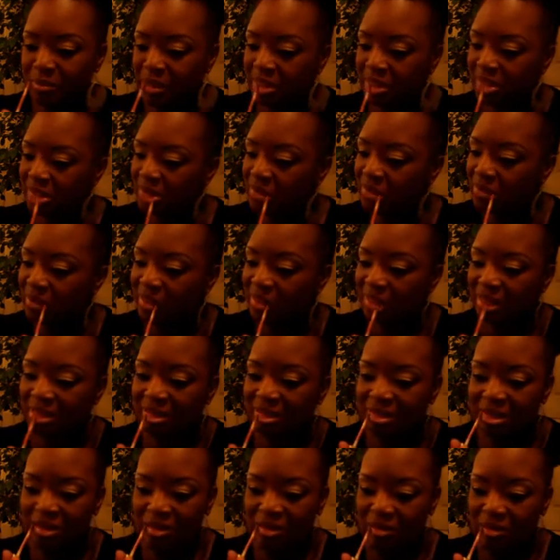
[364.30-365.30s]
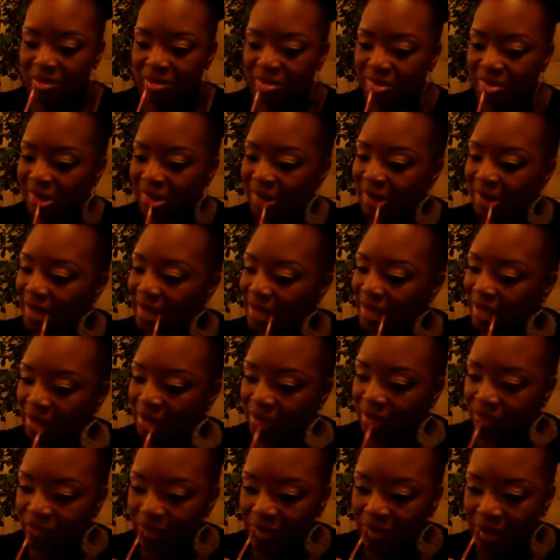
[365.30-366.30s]
I'll mix it with another gold that I
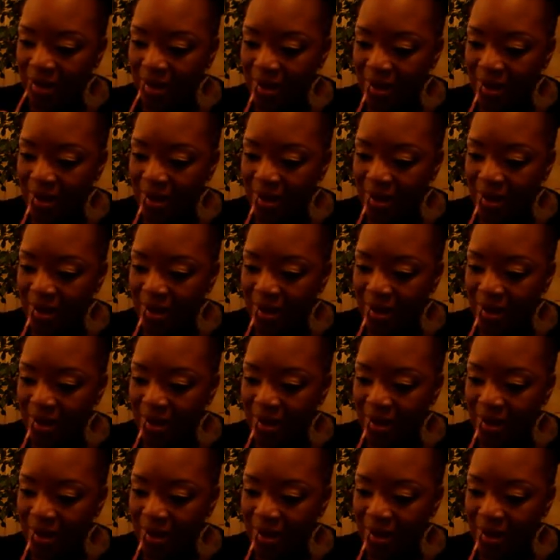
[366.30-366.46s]
have.